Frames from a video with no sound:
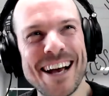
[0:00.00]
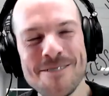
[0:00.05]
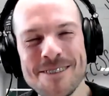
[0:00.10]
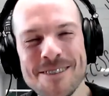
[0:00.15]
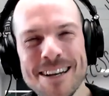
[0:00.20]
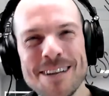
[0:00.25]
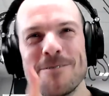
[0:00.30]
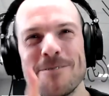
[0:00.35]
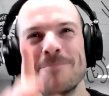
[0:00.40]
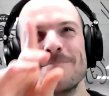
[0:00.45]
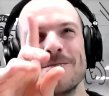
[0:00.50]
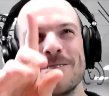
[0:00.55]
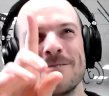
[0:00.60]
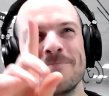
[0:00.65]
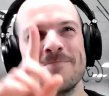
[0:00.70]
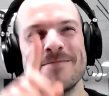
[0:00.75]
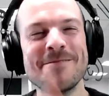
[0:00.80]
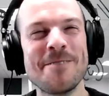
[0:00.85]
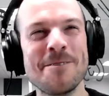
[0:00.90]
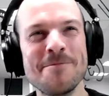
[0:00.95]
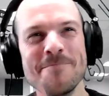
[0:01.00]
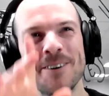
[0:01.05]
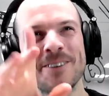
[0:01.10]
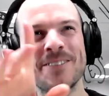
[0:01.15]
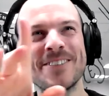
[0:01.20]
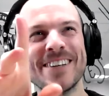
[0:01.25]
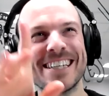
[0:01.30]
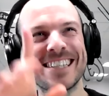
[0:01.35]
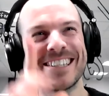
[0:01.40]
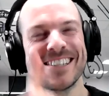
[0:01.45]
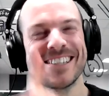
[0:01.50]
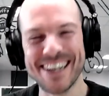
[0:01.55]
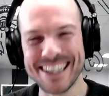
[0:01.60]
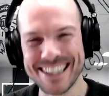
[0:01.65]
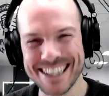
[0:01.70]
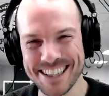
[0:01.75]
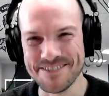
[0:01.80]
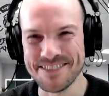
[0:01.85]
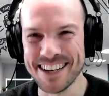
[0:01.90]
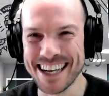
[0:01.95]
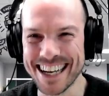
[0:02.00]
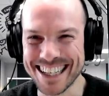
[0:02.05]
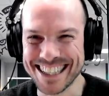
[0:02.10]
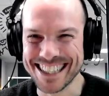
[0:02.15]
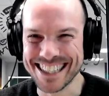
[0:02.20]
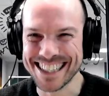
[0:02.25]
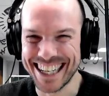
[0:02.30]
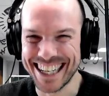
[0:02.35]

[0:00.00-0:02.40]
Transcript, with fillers: Only one more, one more thing to add to the mix.